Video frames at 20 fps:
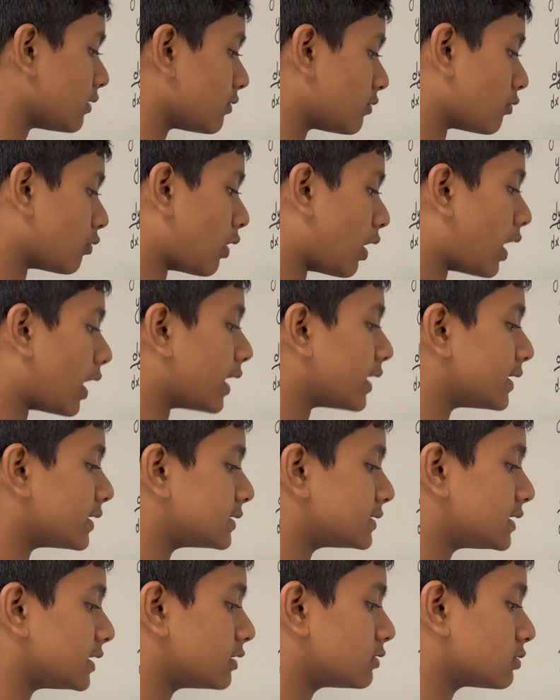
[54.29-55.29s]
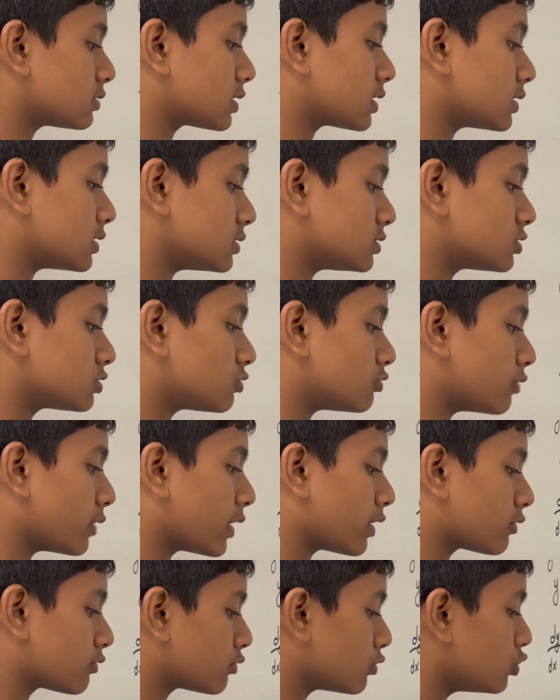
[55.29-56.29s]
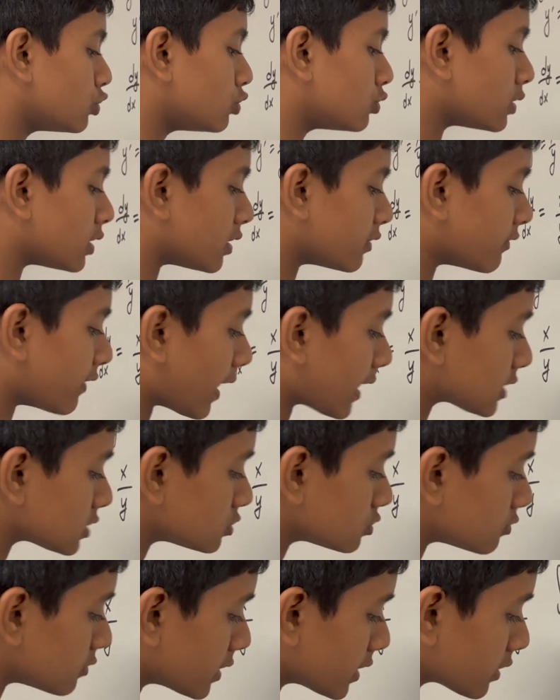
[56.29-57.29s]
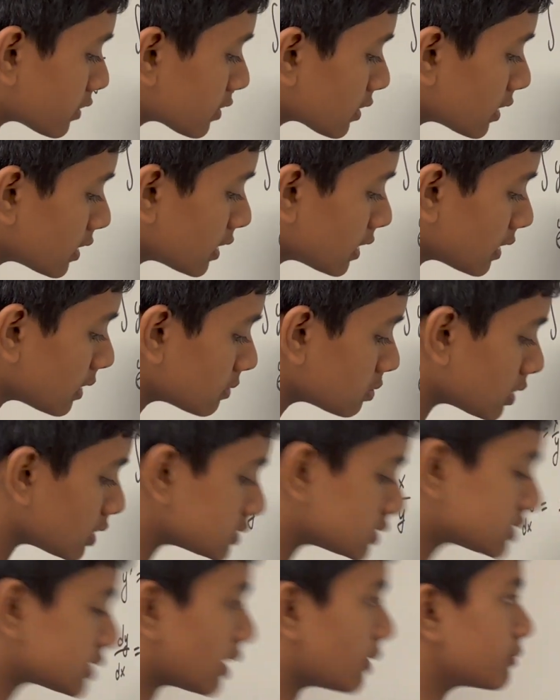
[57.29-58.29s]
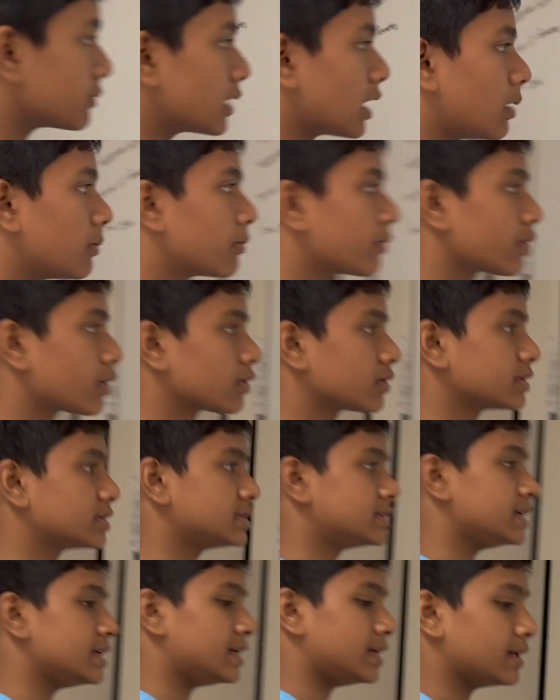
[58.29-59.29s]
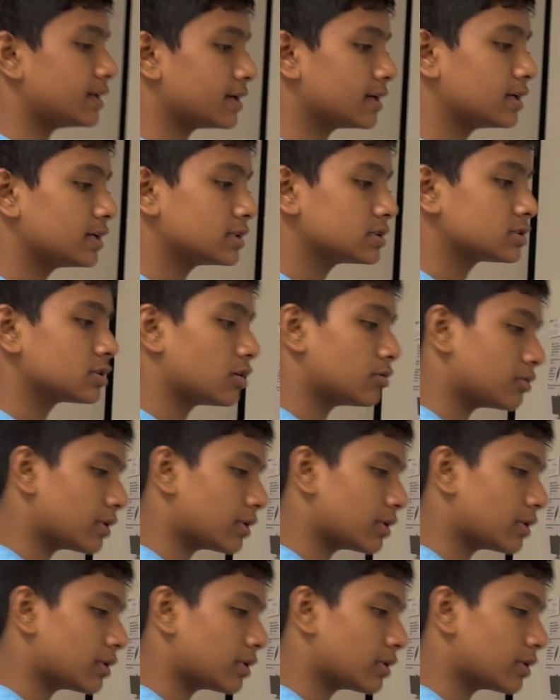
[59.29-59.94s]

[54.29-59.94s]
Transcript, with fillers: y is equal to the square root of x squared plus some number C. So